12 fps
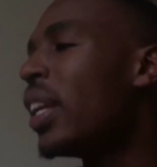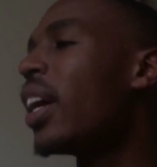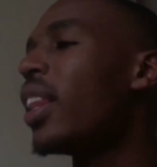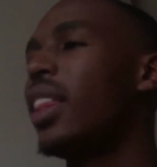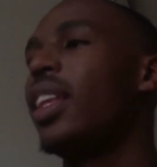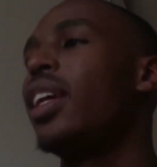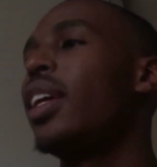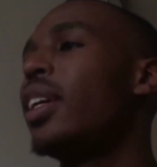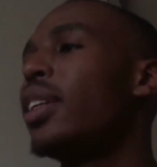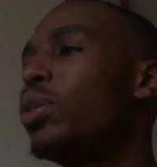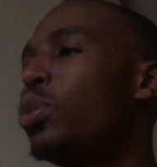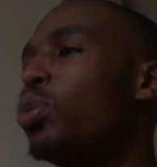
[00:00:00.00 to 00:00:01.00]
are
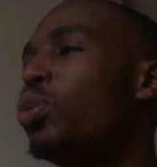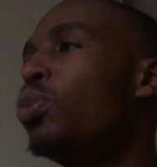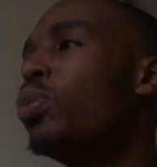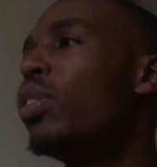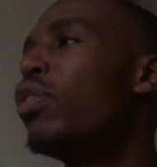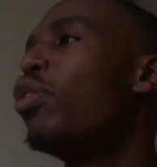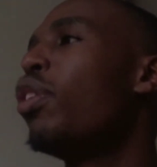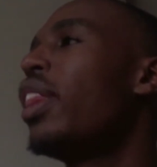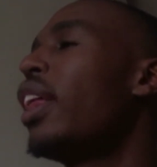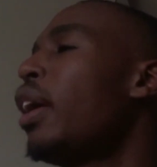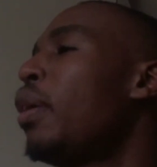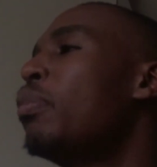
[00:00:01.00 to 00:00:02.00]
there for
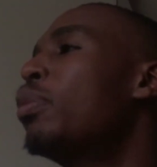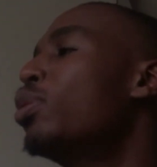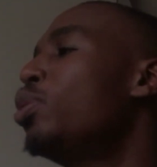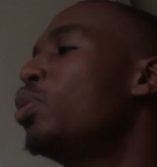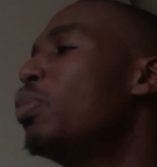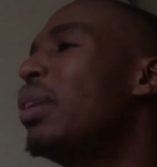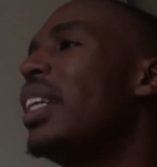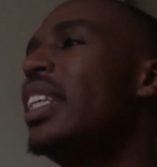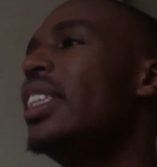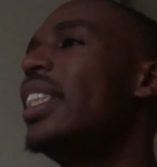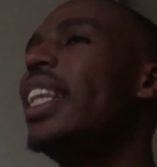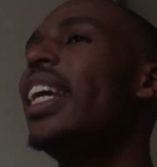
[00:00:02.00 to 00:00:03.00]
them or to
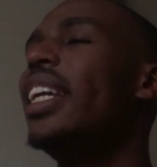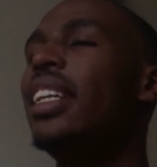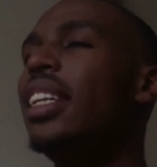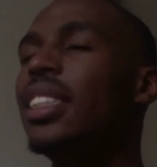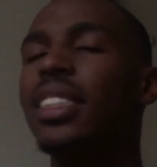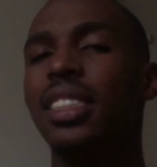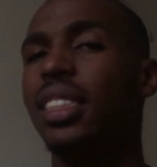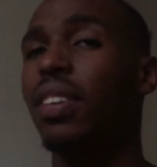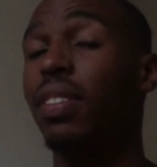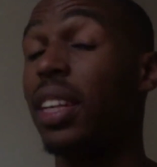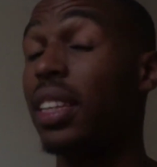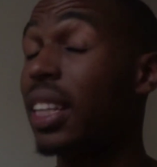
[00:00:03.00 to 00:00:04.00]
please their needs and
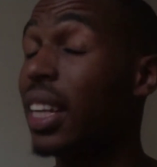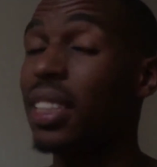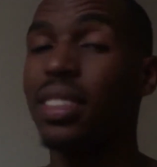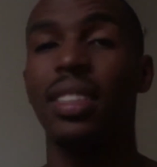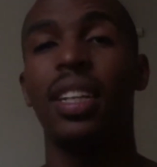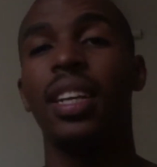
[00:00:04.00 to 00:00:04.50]
stuff like that. Guys,